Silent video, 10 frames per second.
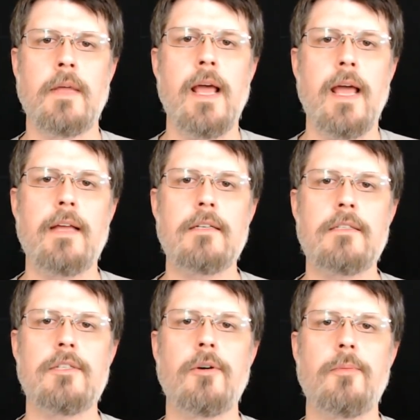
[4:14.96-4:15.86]
Hand
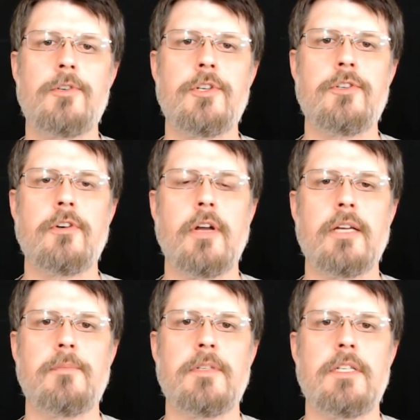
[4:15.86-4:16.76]
soaps just are
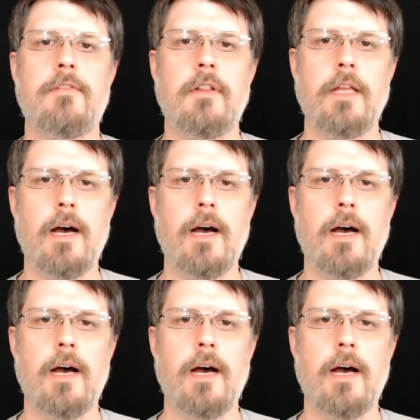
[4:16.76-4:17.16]
not specifically